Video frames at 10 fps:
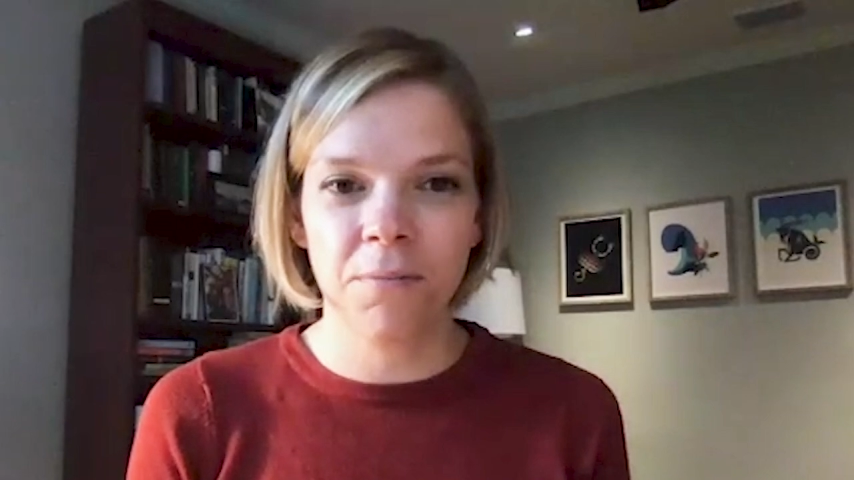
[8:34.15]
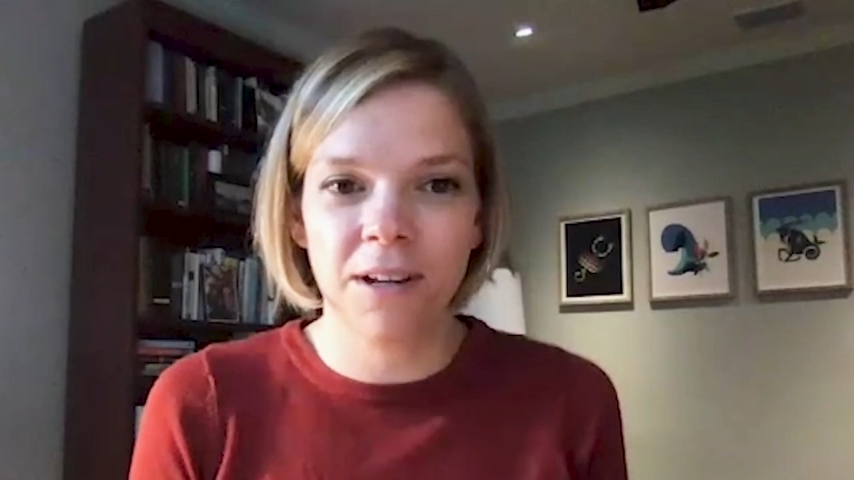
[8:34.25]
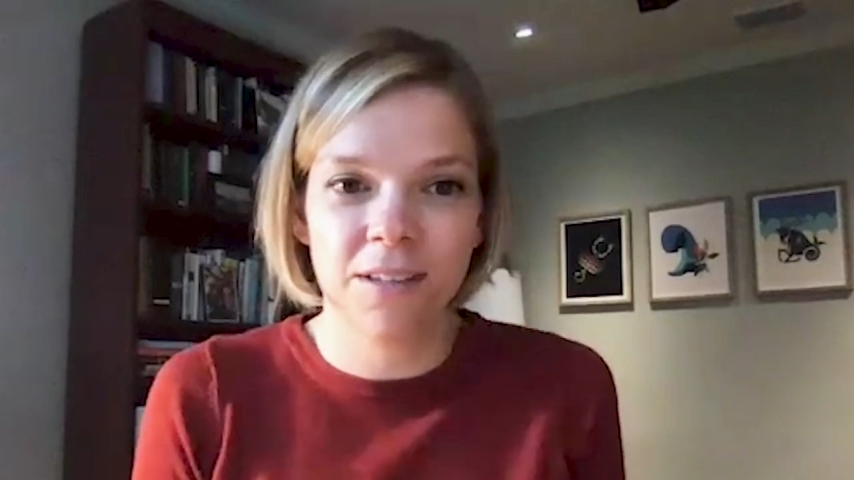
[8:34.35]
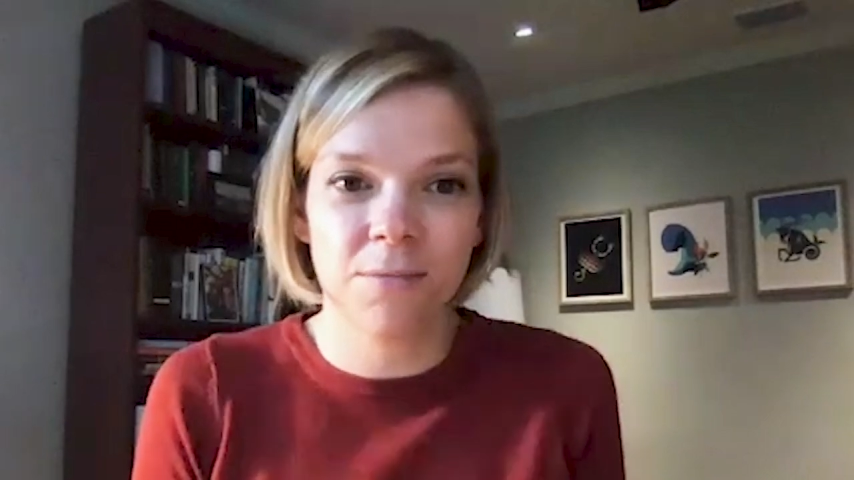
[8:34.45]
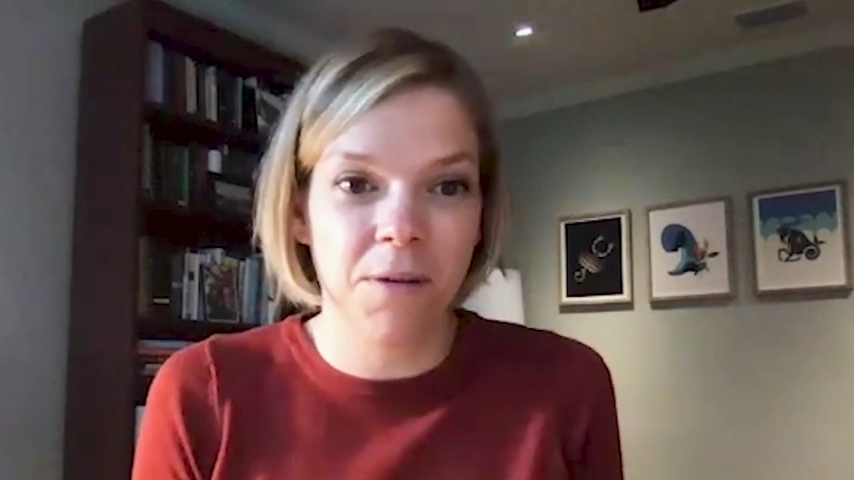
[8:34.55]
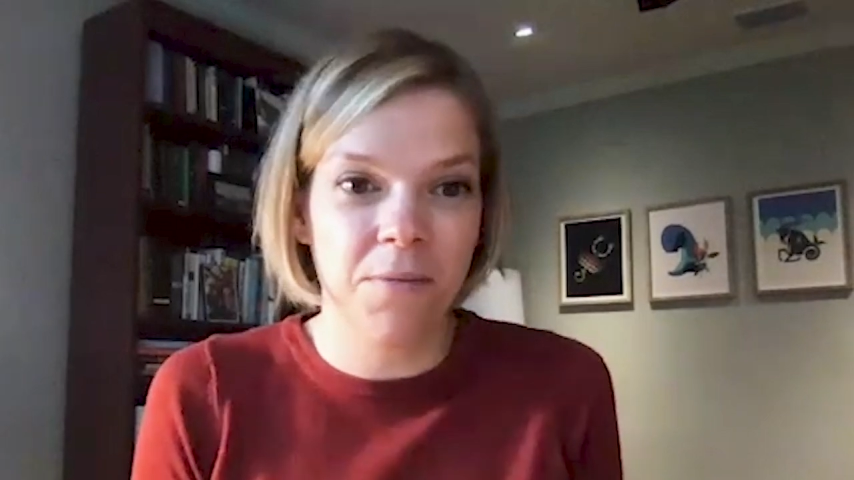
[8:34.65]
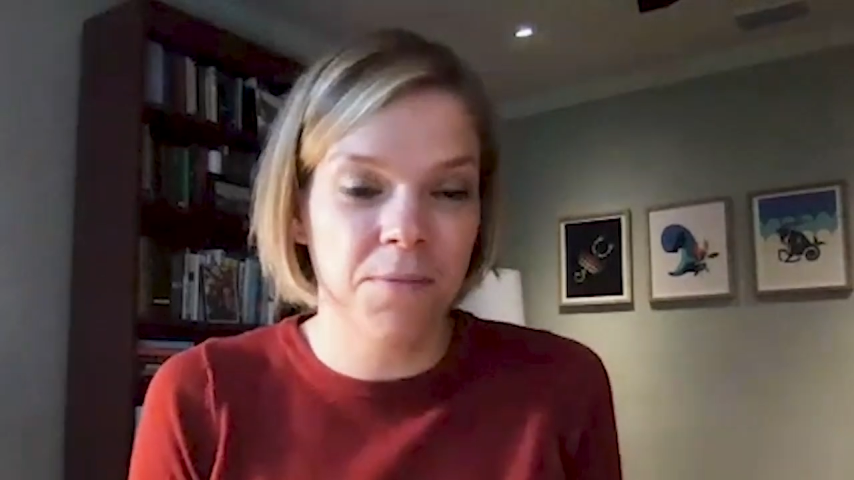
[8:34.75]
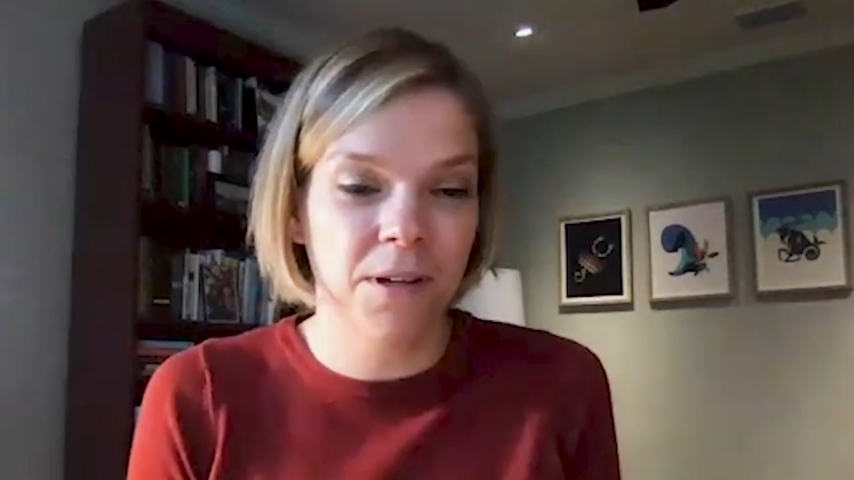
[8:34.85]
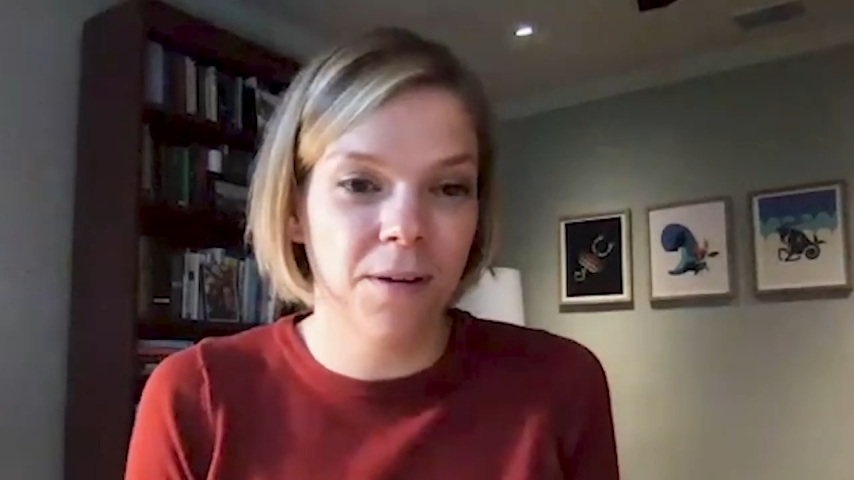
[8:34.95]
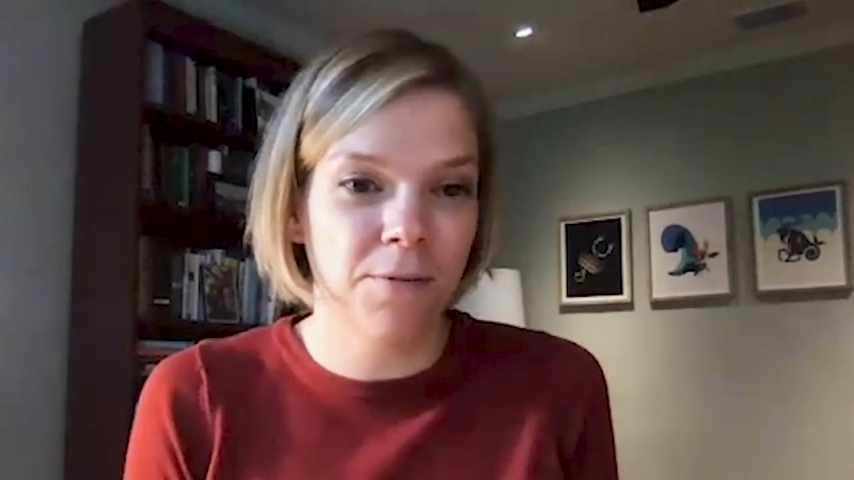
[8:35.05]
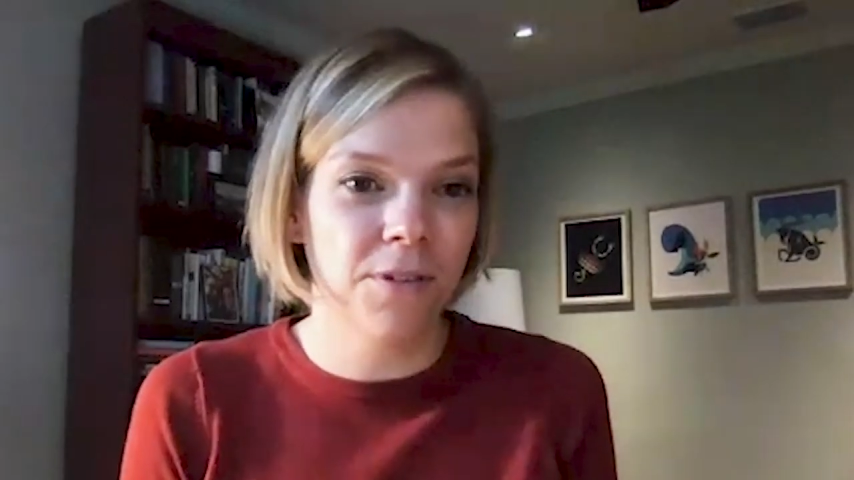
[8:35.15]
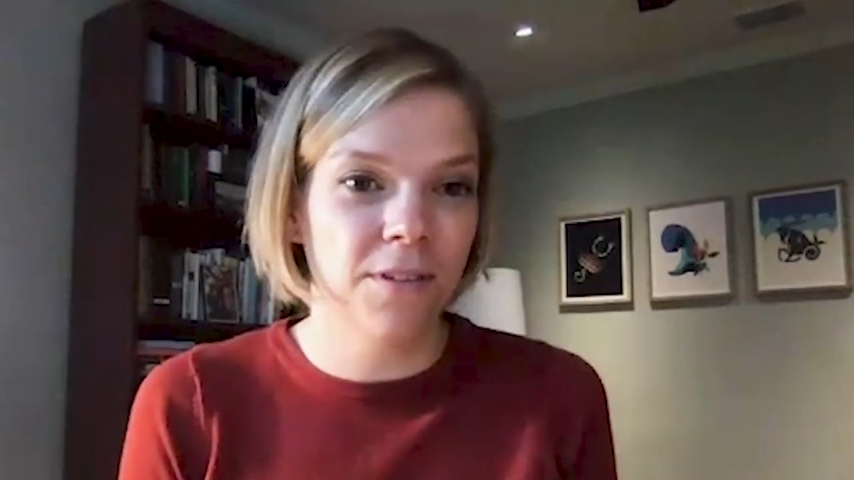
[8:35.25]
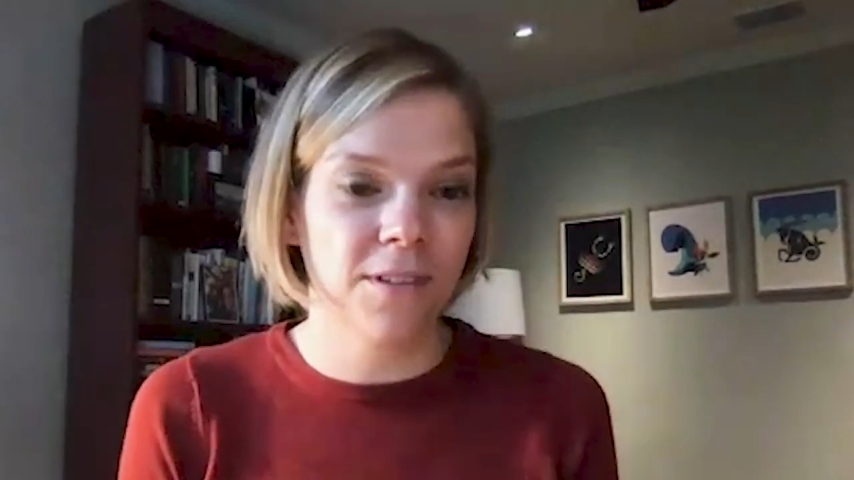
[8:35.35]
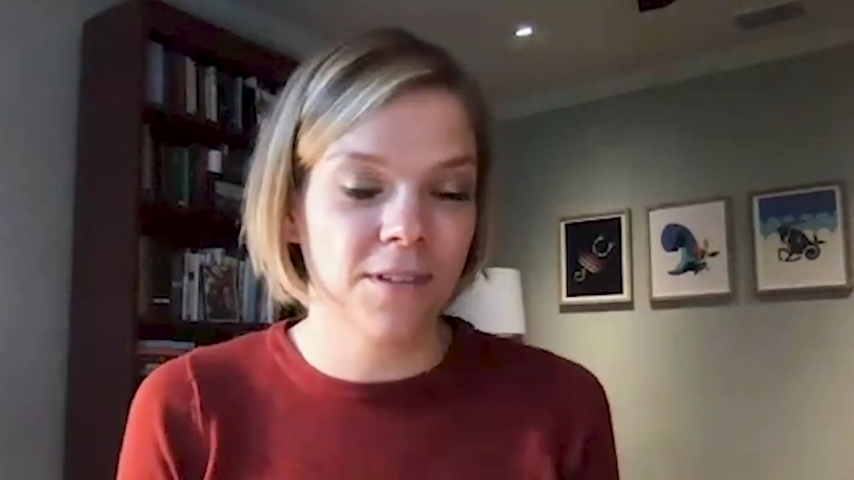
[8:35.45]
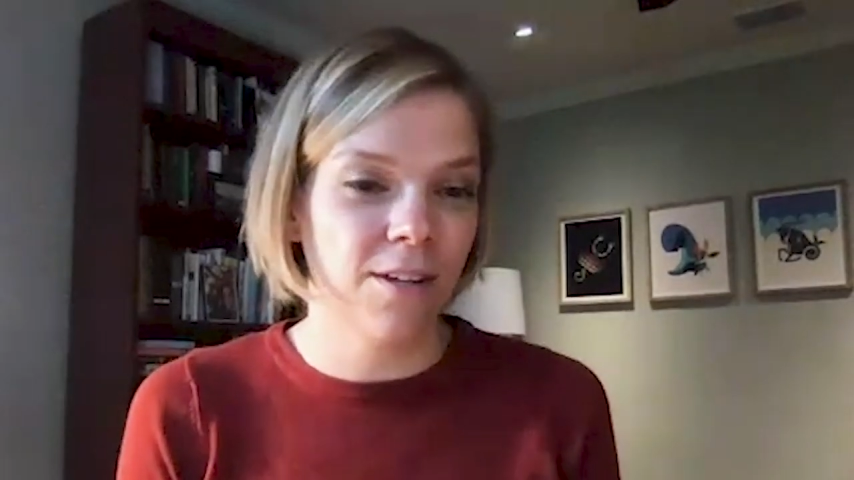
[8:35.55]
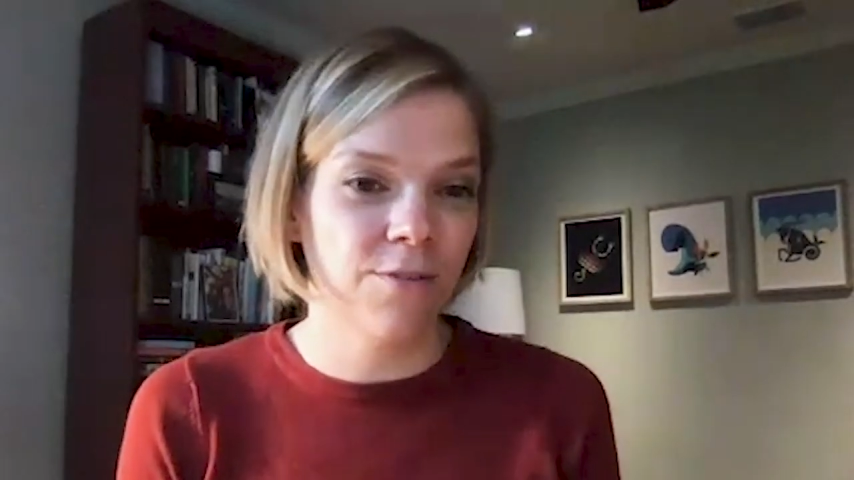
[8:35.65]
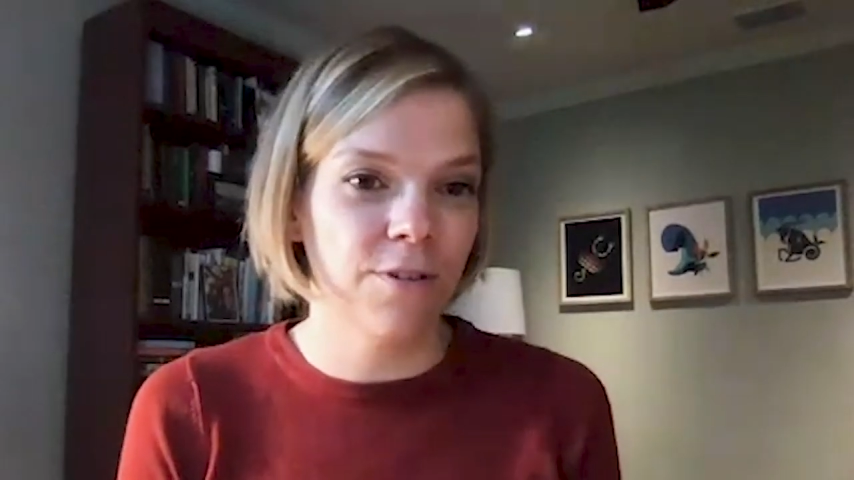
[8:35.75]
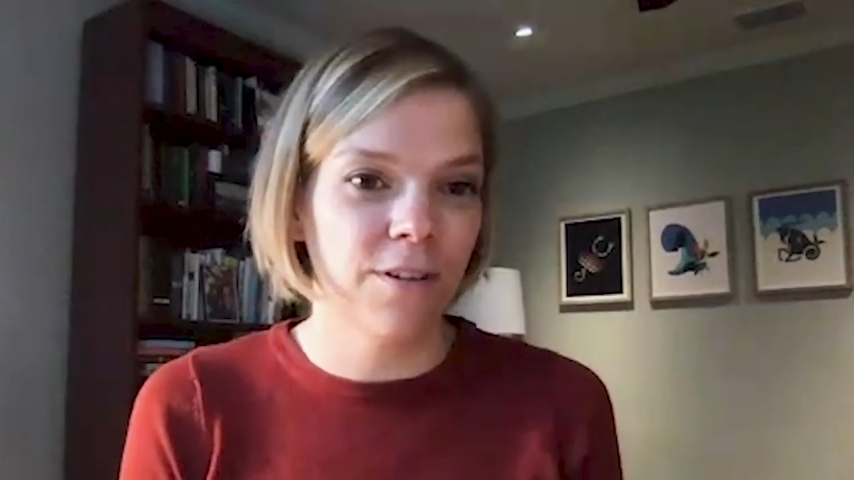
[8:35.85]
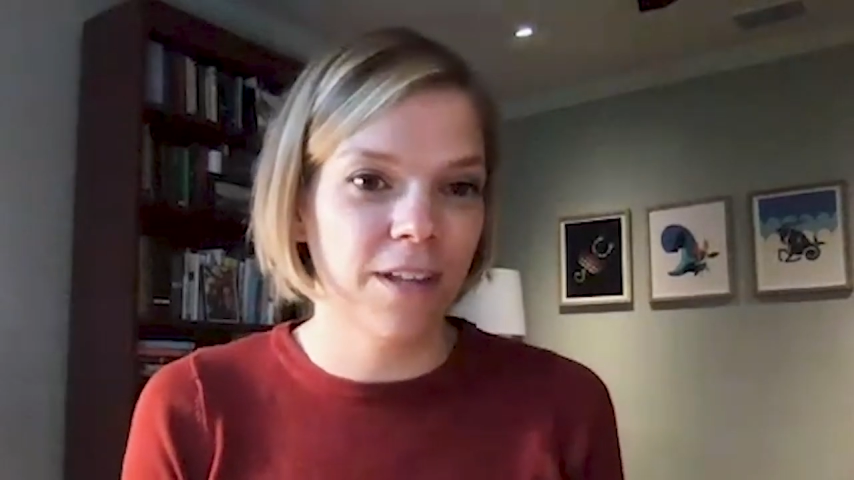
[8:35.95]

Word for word: because maybe it becomes really successful,